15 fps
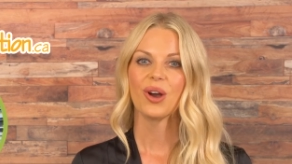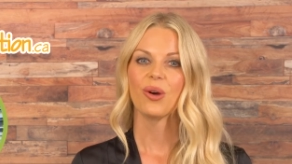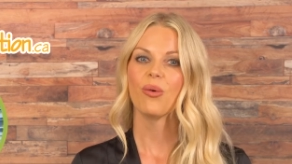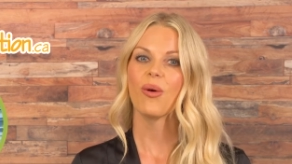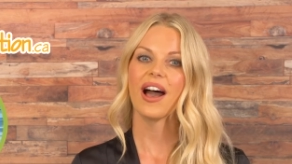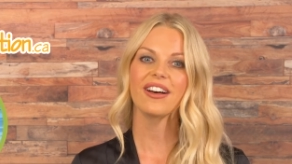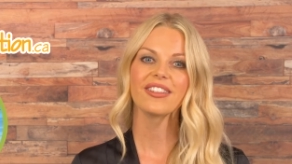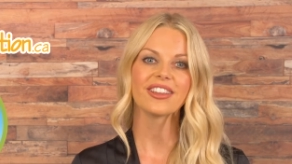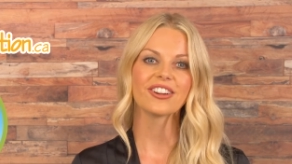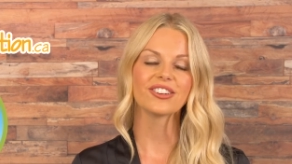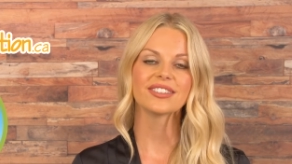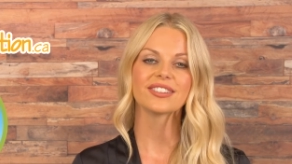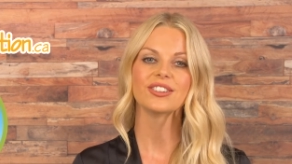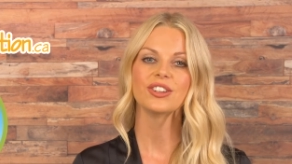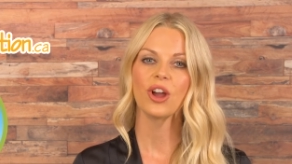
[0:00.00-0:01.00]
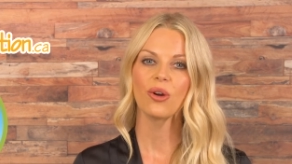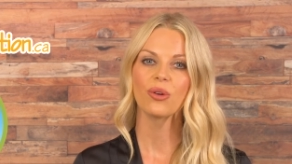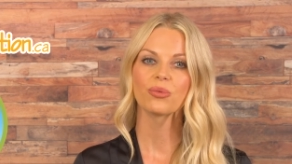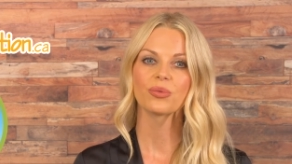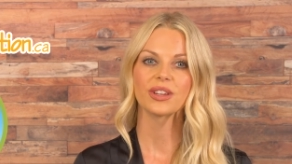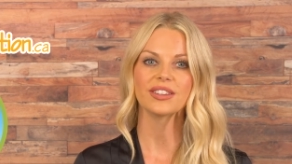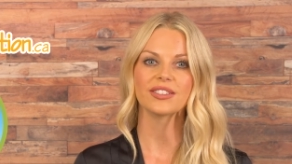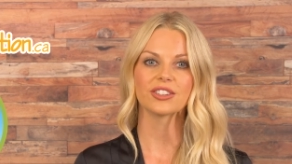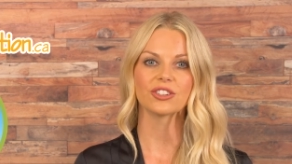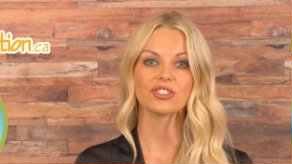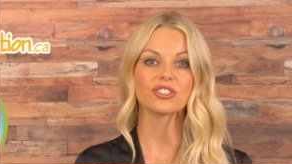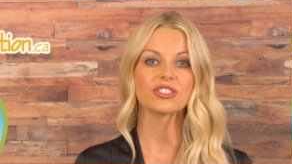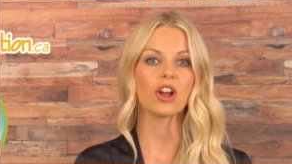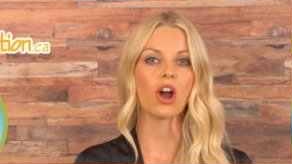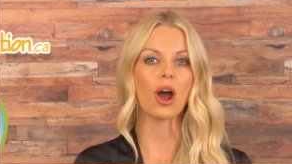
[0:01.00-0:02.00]
While there is no
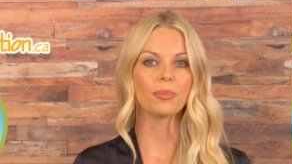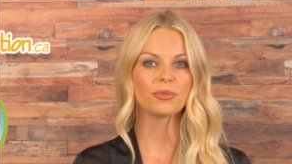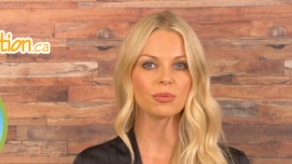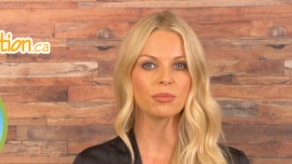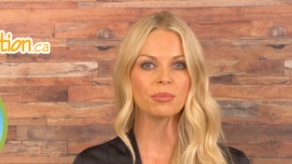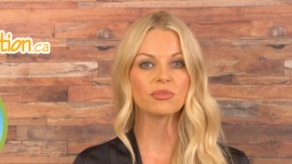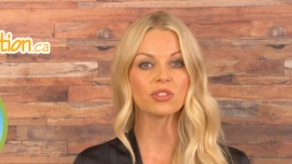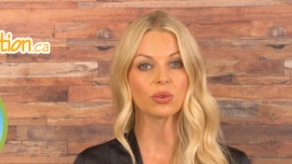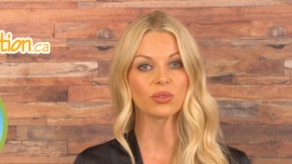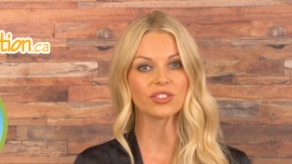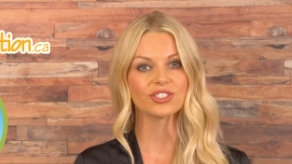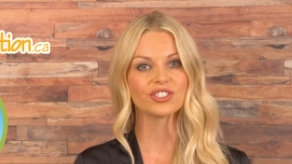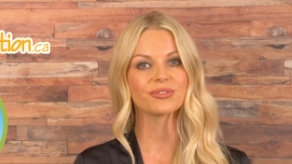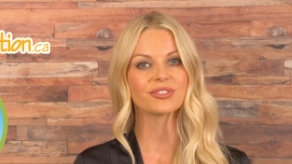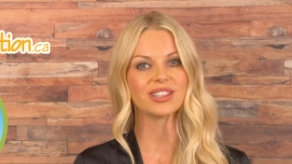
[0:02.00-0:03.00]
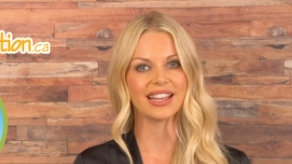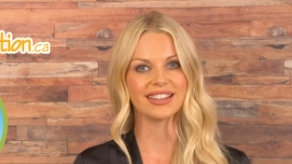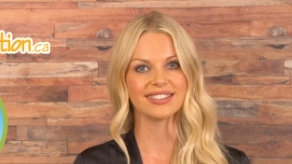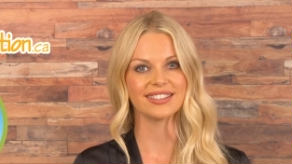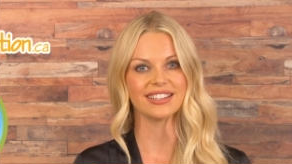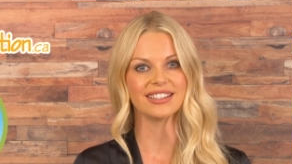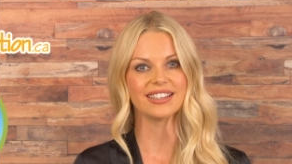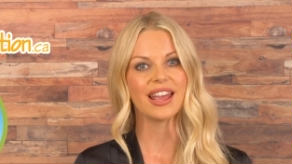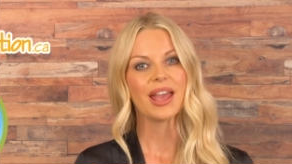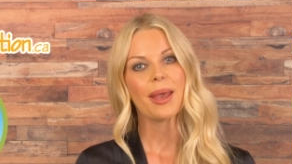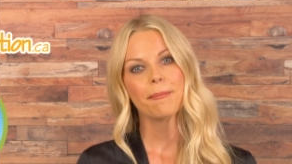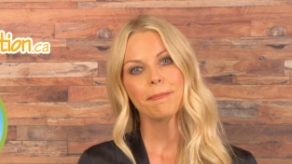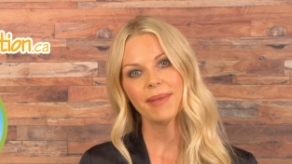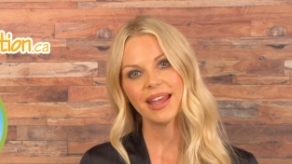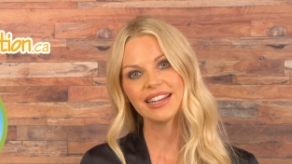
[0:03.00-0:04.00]
researched optimum dosage of glycine,
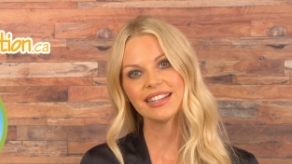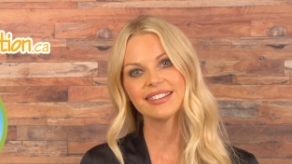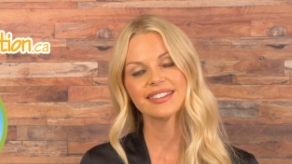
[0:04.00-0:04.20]
many